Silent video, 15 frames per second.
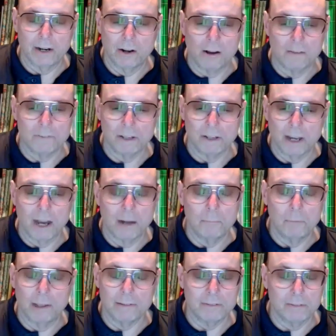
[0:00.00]
off, and God
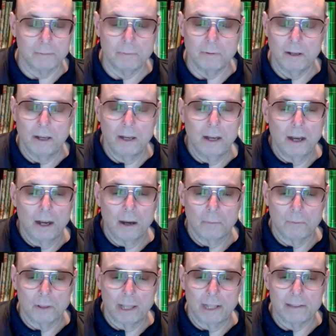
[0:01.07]
bless him. I'm
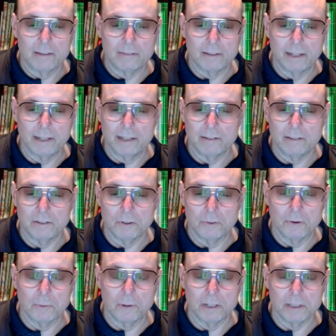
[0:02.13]
glad to see he's
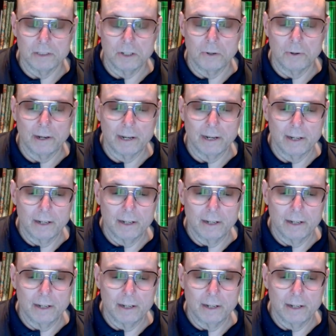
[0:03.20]
doing what he's doing.